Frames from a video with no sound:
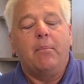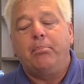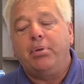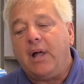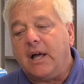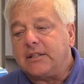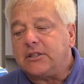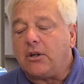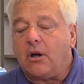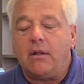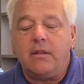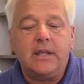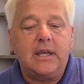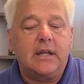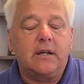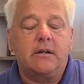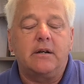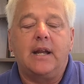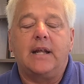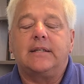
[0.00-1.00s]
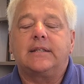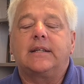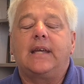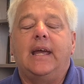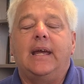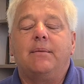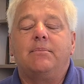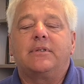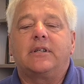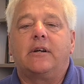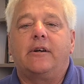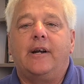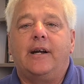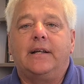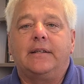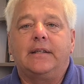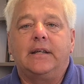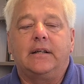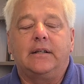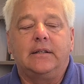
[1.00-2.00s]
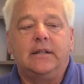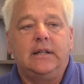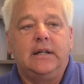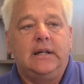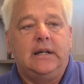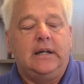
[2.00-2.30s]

Plus all the internet scams that are out there.